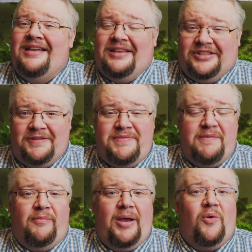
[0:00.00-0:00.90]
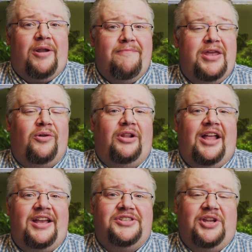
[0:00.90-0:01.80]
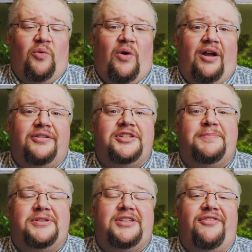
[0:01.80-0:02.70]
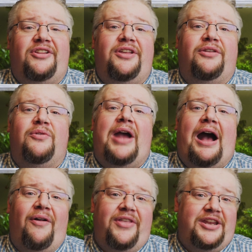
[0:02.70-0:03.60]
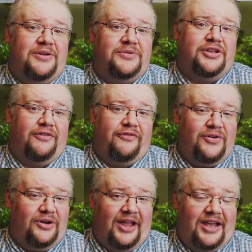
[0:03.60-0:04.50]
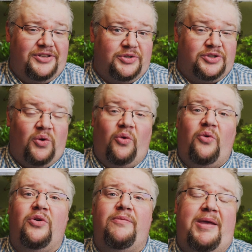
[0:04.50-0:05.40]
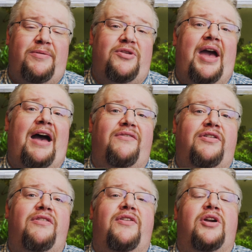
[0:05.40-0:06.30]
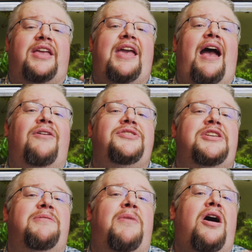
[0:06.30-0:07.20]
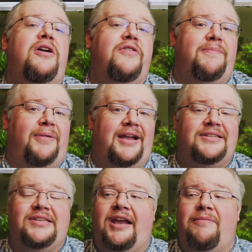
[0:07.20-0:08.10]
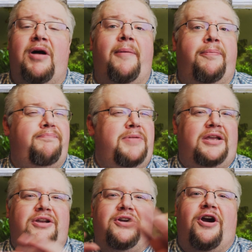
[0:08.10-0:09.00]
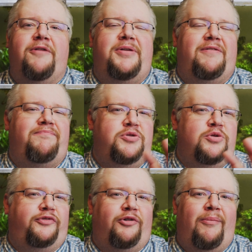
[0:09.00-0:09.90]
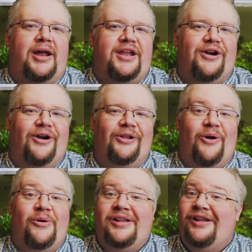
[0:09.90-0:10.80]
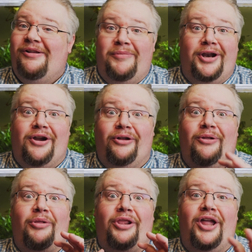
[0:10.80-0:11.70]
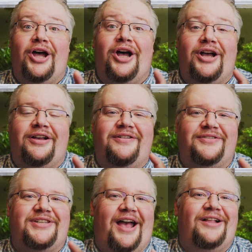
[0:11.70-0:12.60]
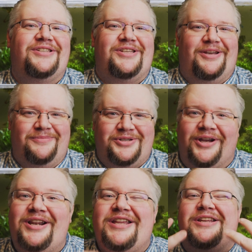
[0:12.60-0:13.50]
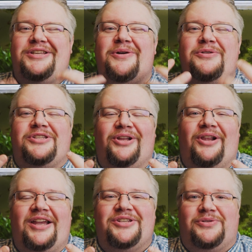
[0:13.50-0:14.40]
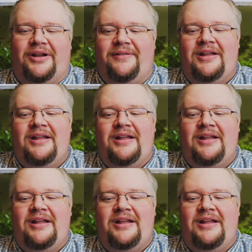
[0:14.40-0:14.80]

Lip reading: some people might want to mineralize their water specifically through how they dose their fertilizers. Or maybe you have very calcium-hungry plants like a big carpet of beautiful Monte Carlo. Monte Carlo loves calcium, so you're going to need to dose a little extra.